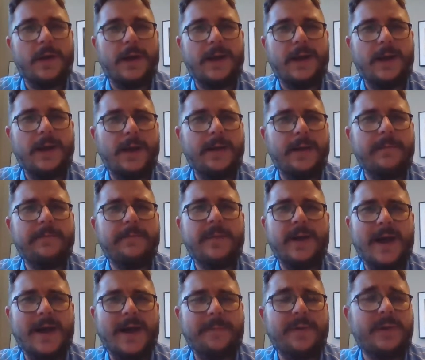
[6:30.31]
on
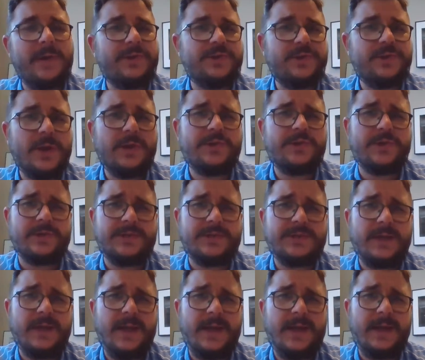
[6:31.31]
monopoly
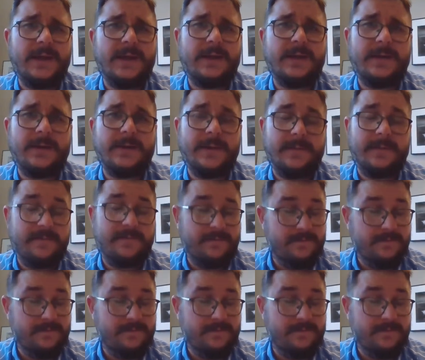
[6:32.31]
structures and